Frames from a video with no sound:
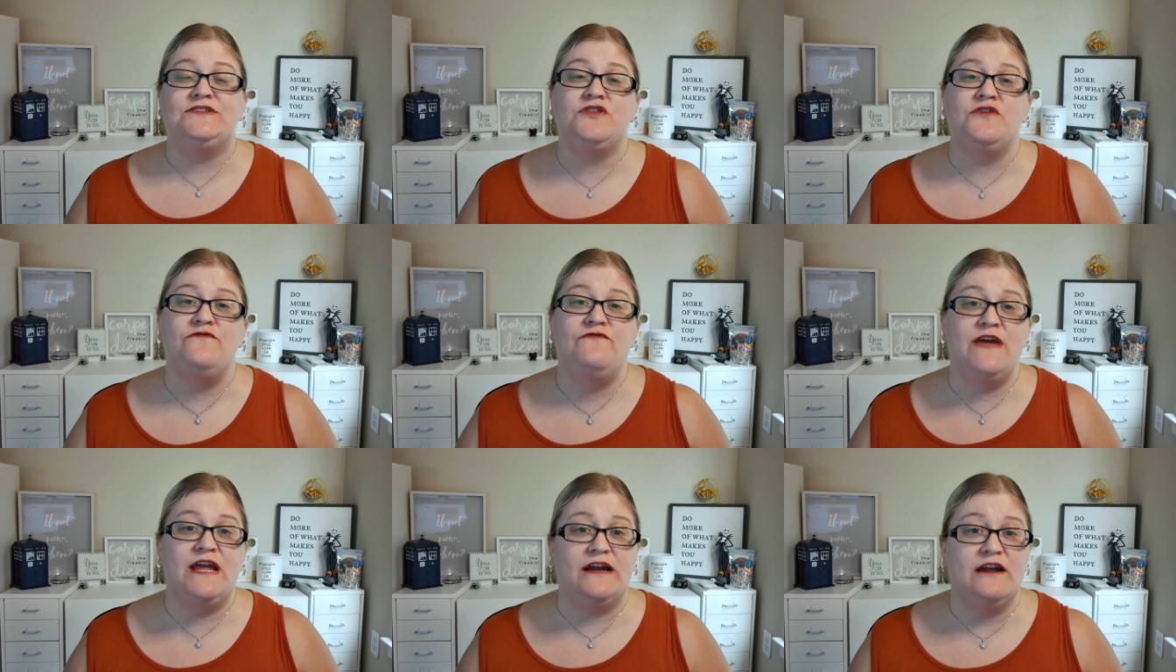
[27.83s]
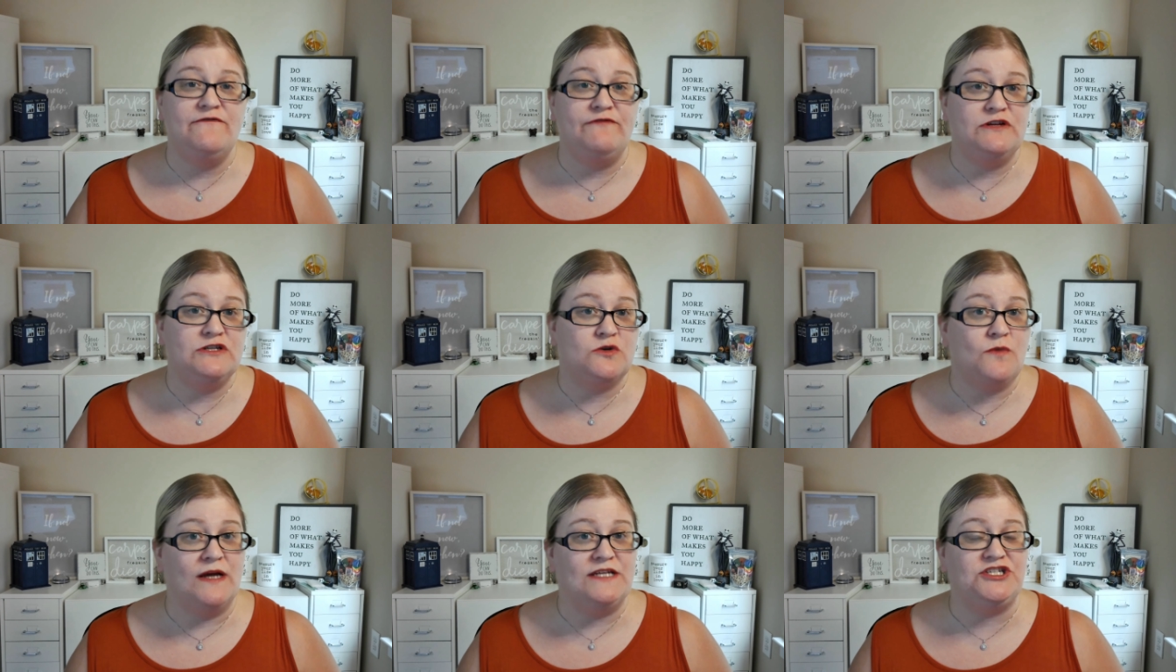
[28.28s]
The very
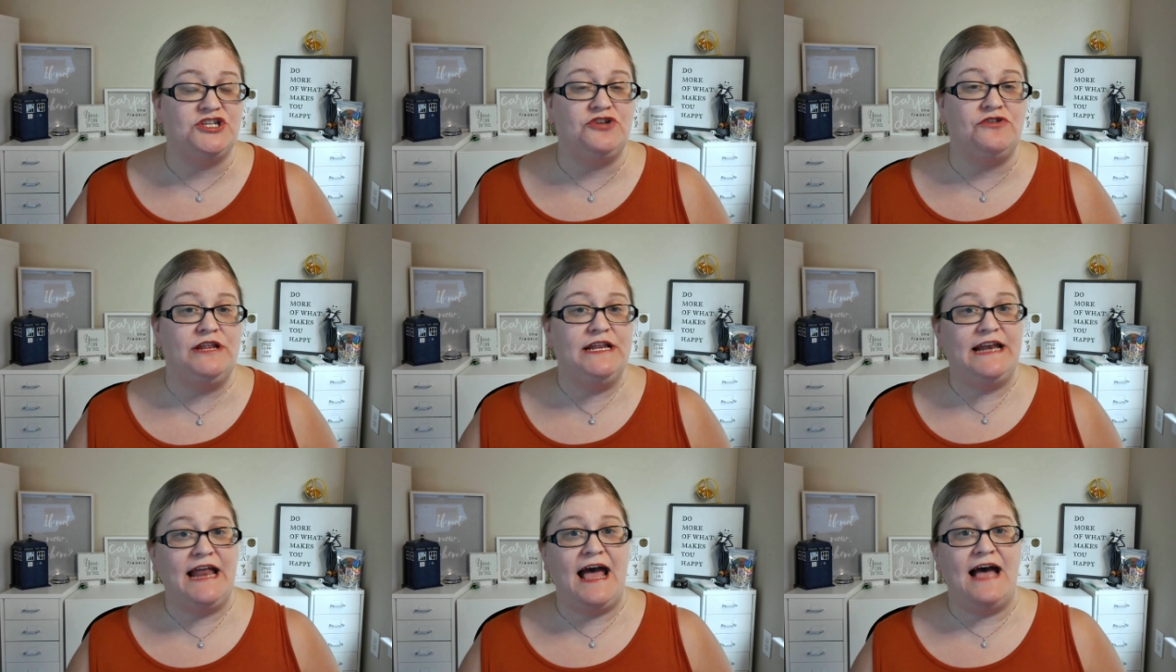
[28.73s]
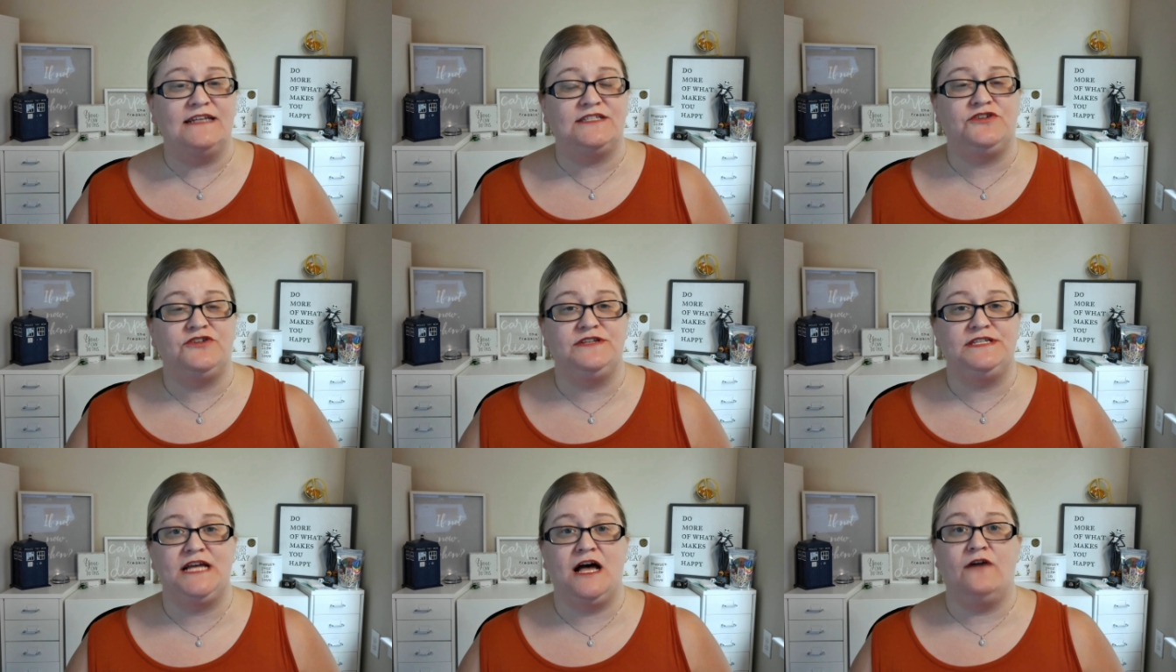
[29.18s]
first question you need to
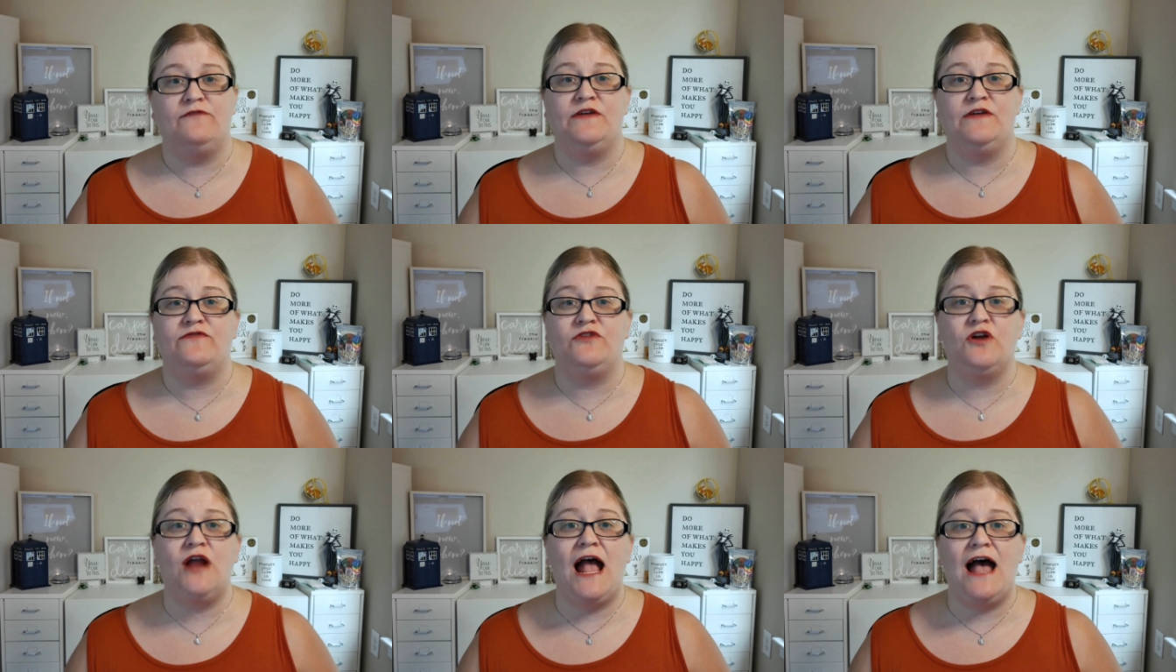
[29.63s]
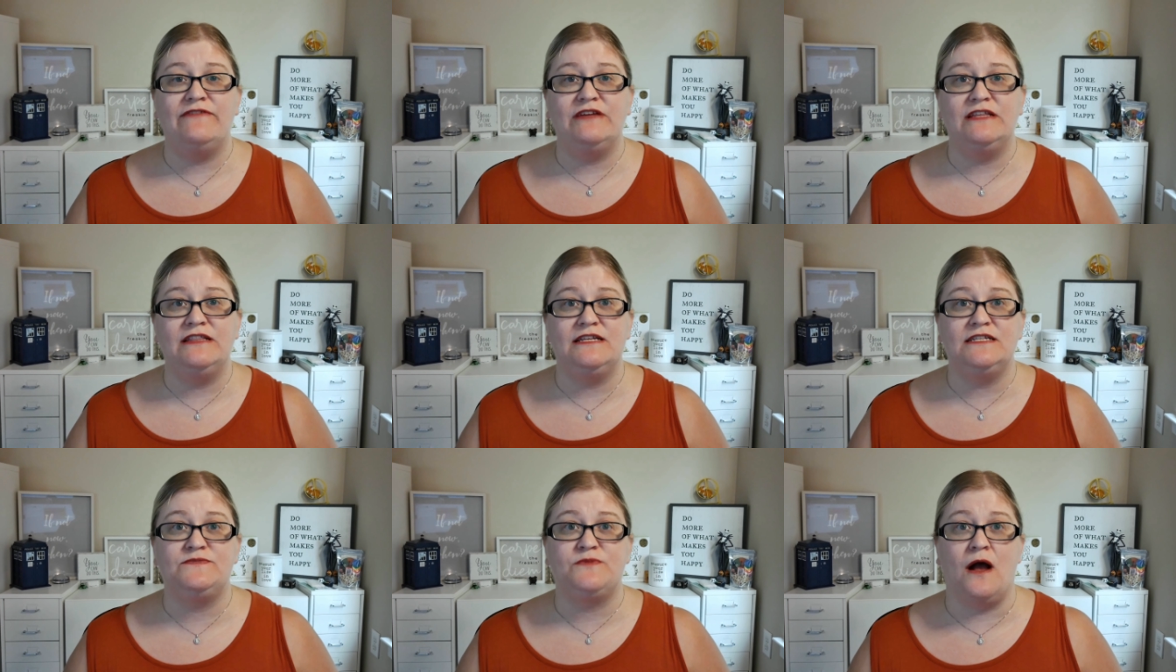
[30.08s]
ask yourself if you're
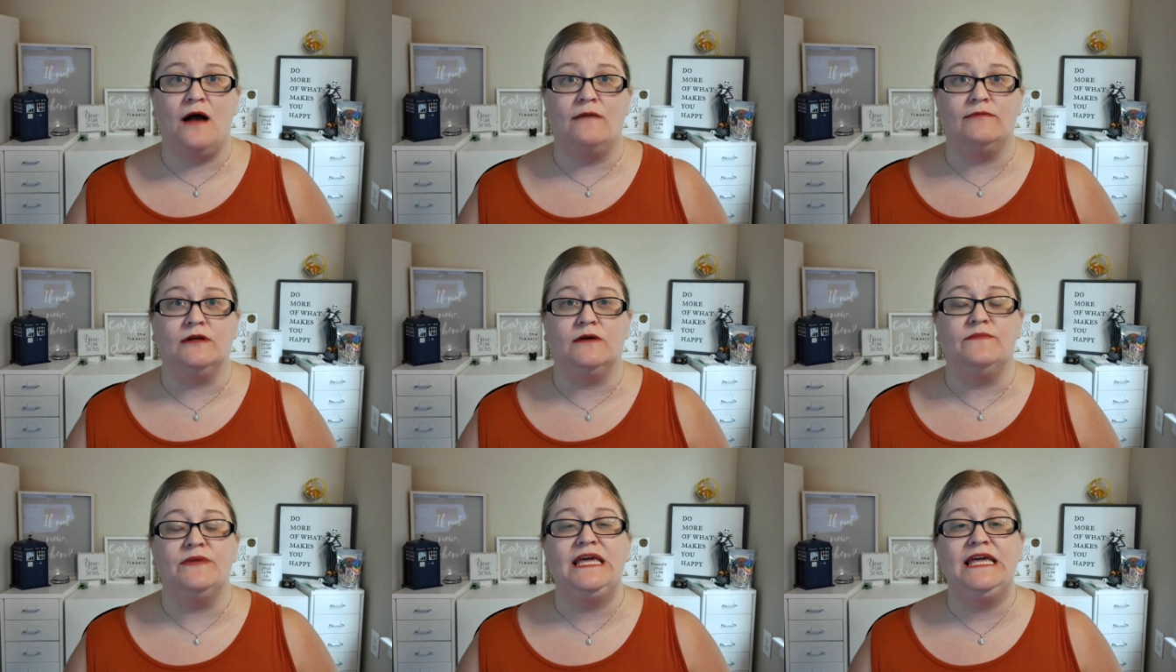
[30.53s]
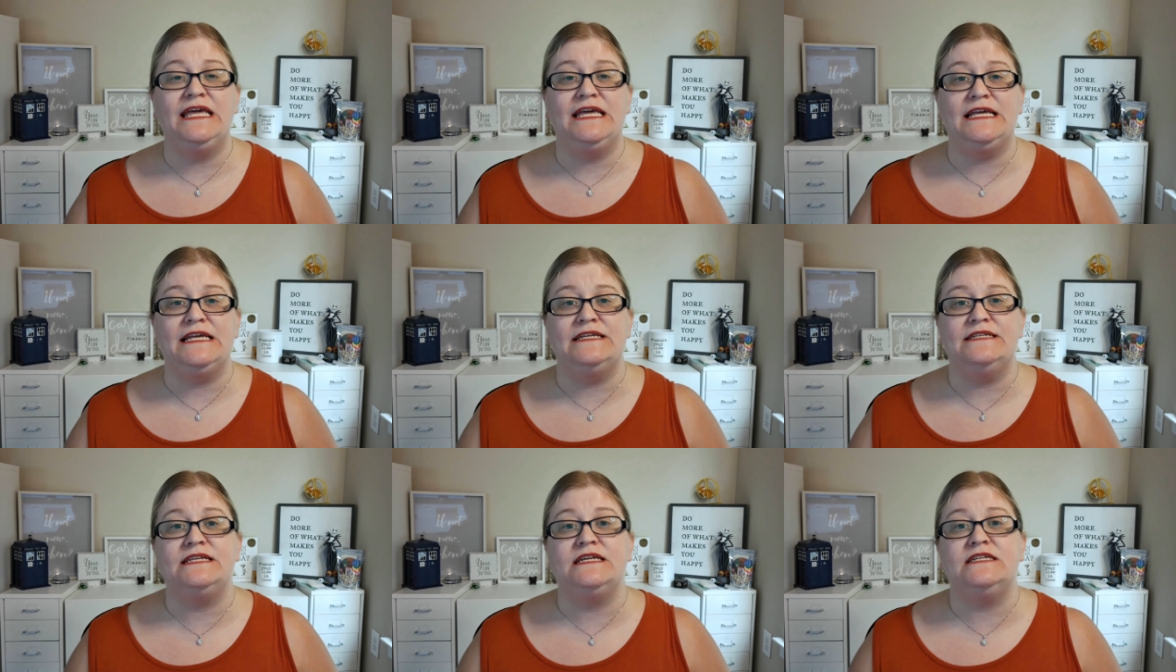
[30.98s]
having this problem
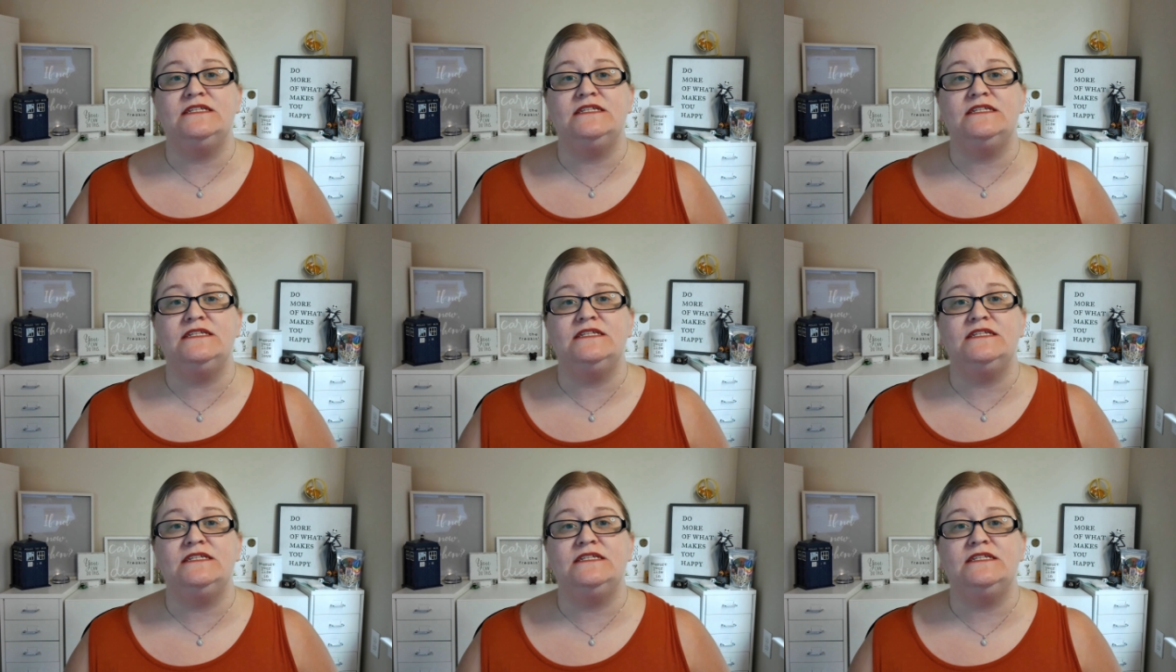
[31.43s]
is,